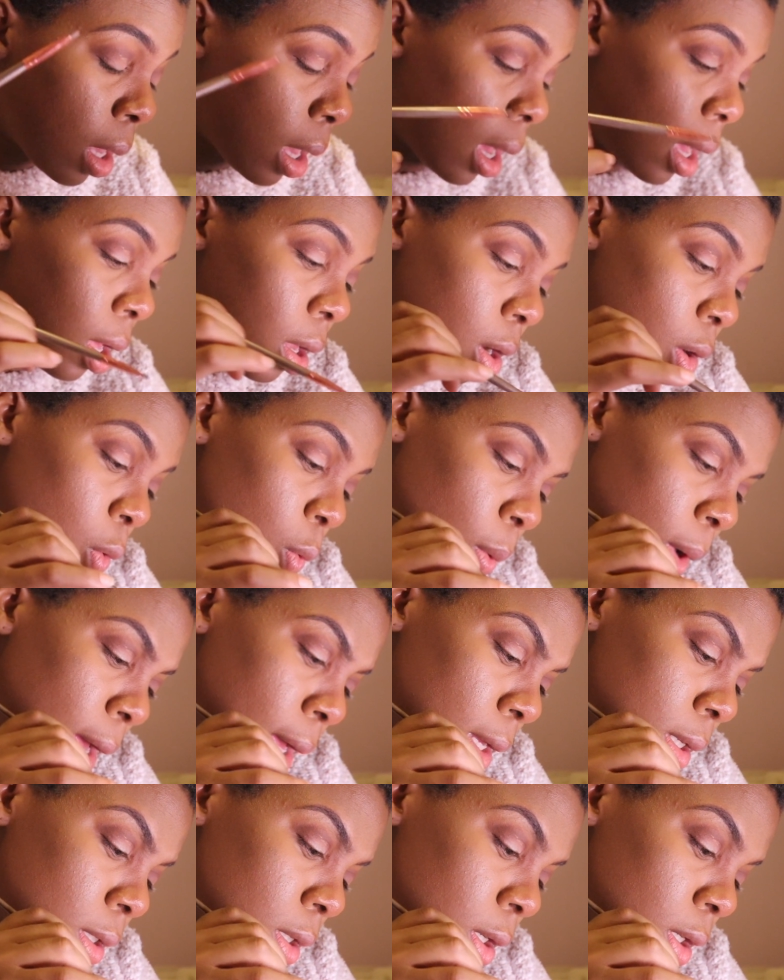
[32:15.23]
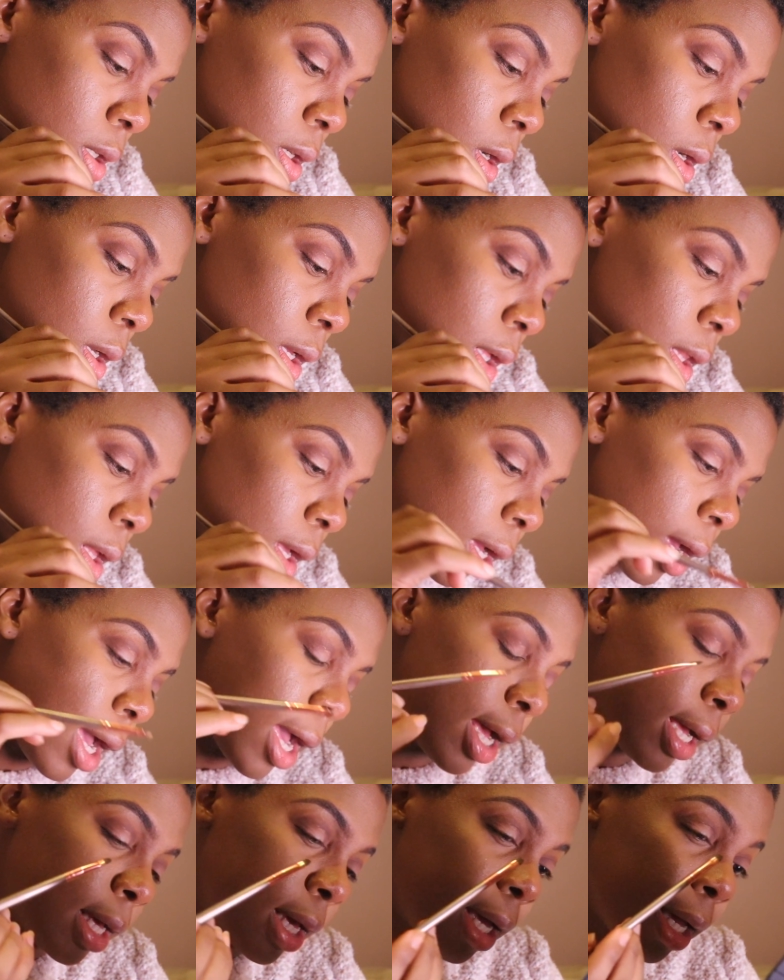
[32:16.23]
I don't know why I started talking like
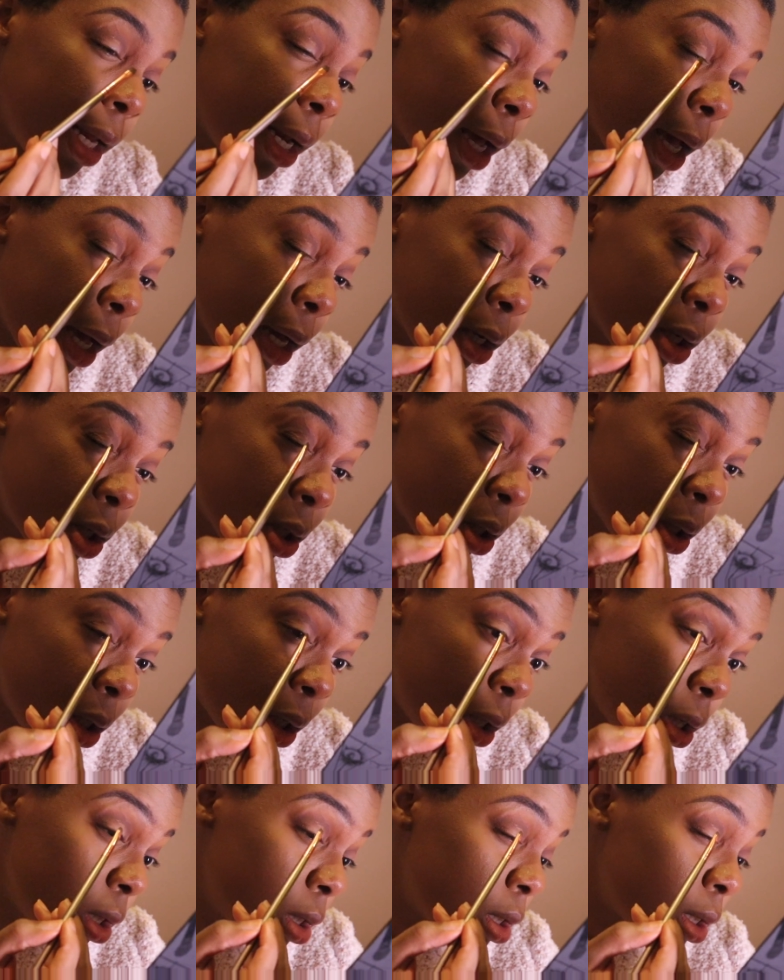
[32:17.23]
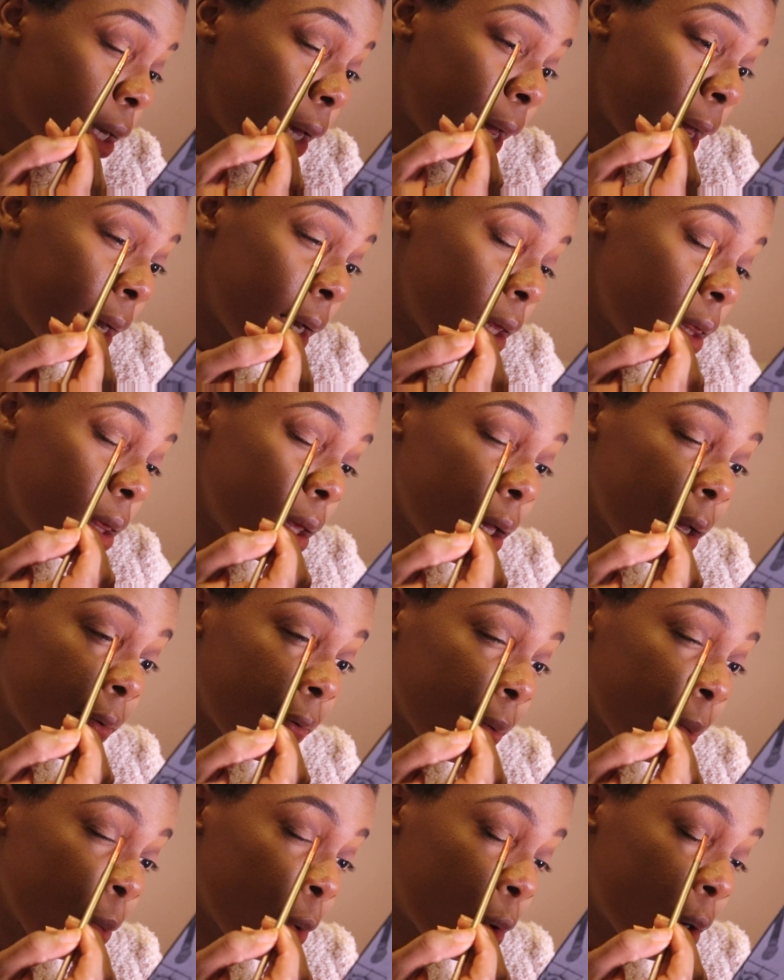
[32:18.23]
I can't actually say anything of
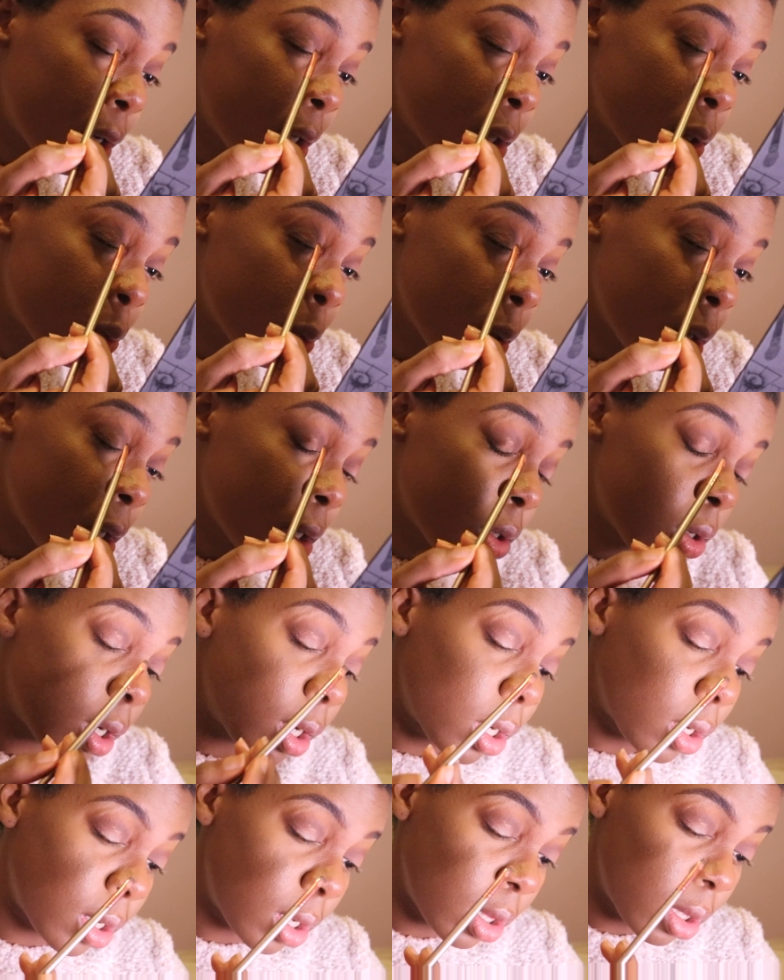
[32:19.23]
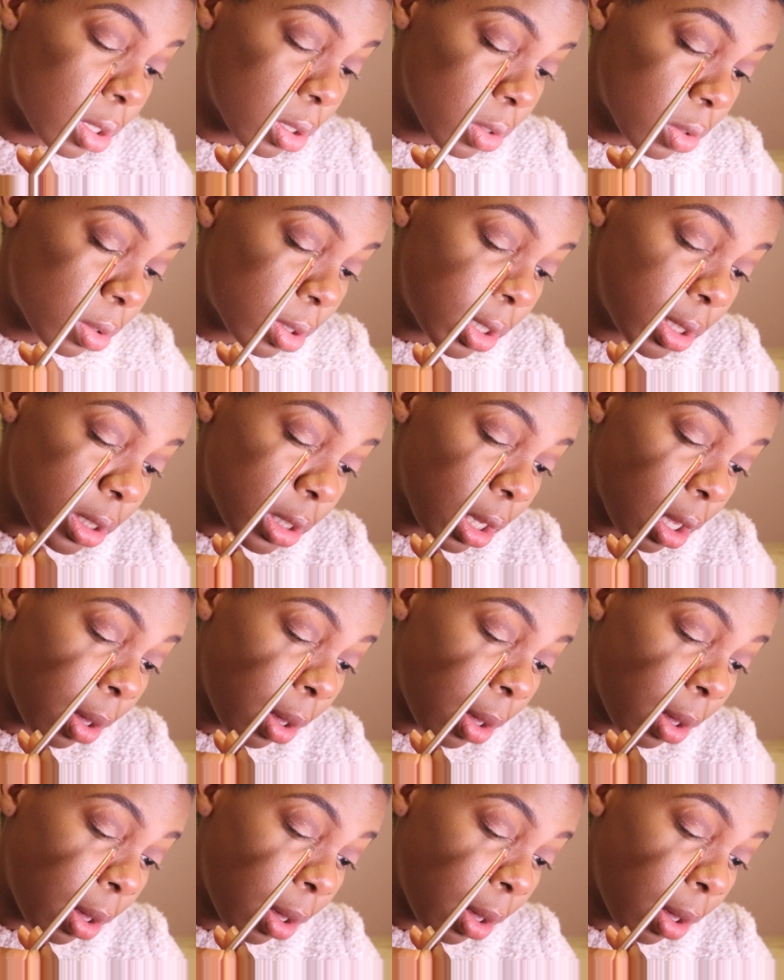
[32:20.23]
importance while trying to cut this crease.